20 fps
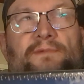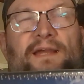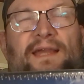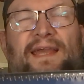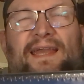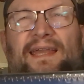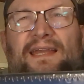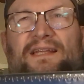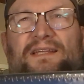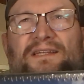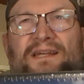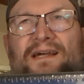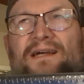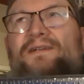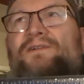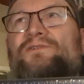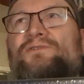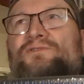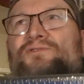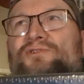
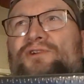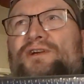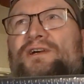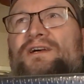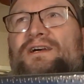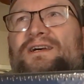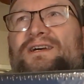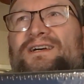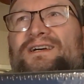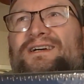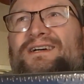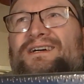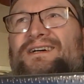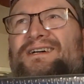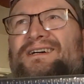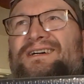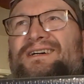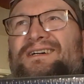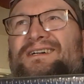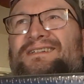
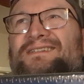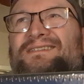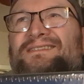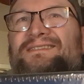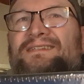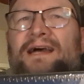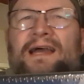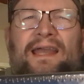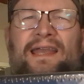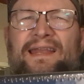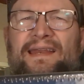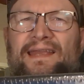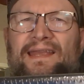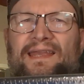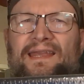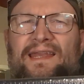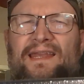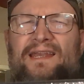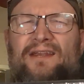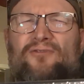
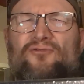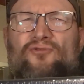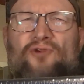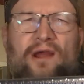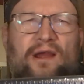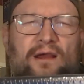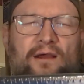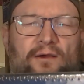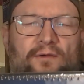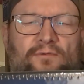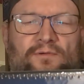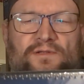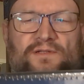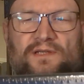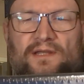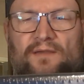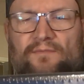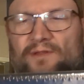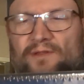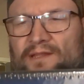890
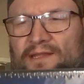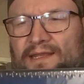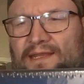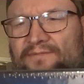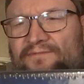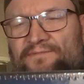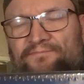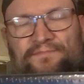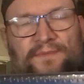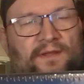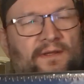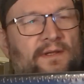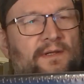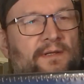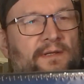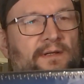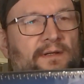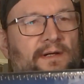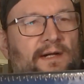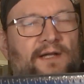crowns, I believe.
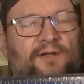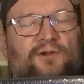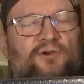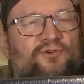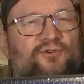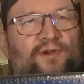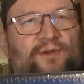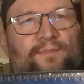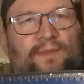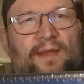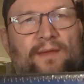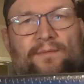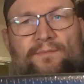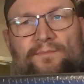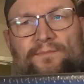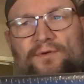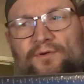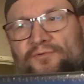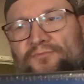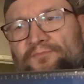I don't
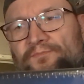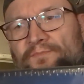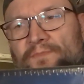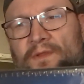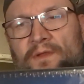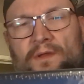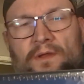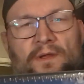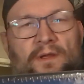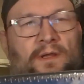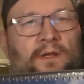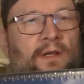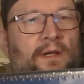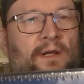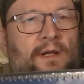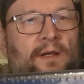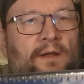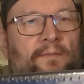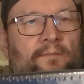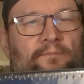remember.
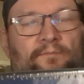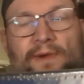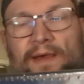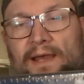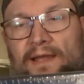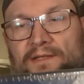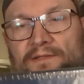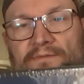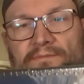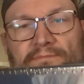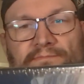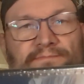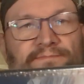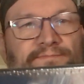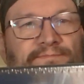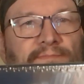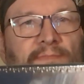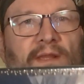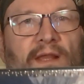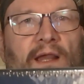But
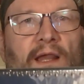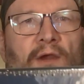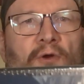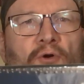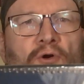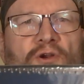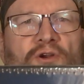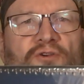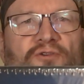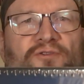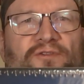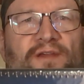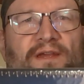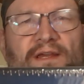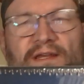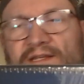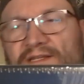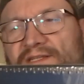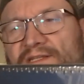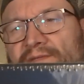I ordered
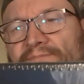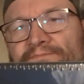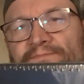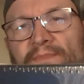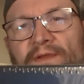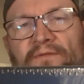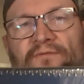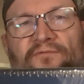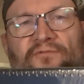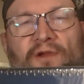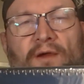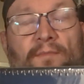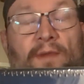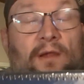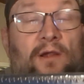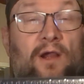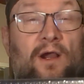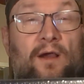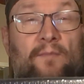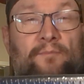this from
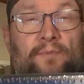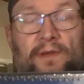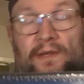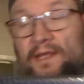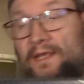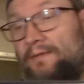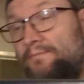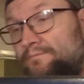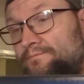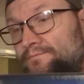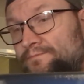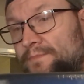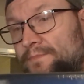a company